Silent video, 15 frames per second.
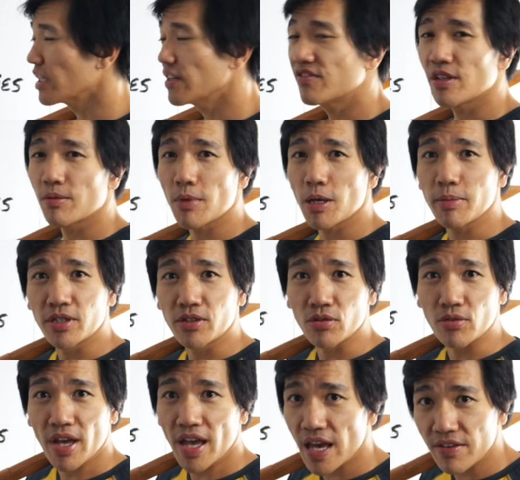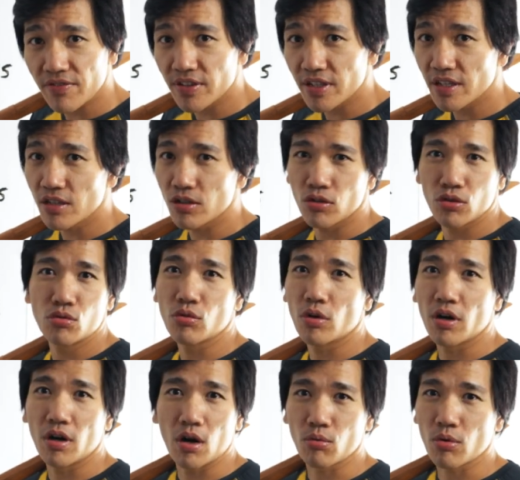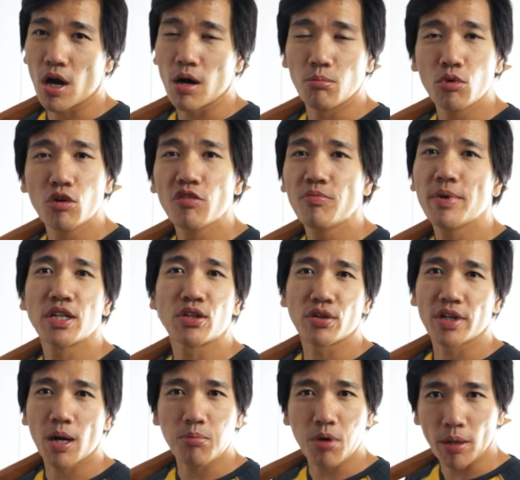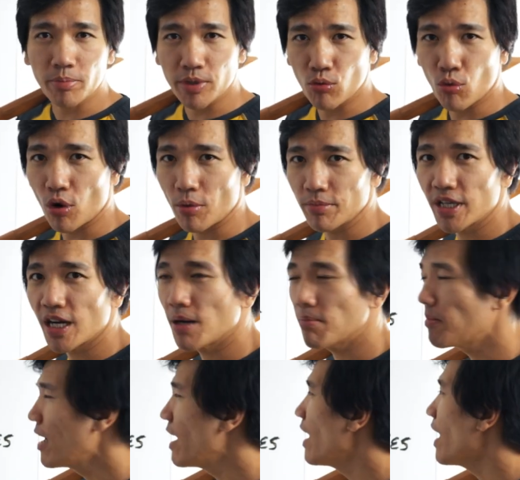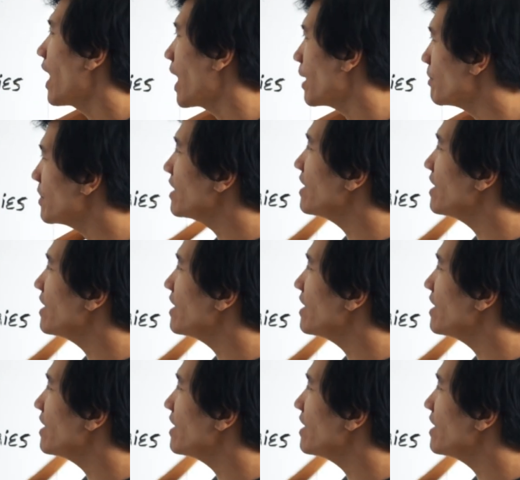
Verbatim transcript: you're lifting maybe too heavy, you do a, a wrong movement, you're not properly warmed up. I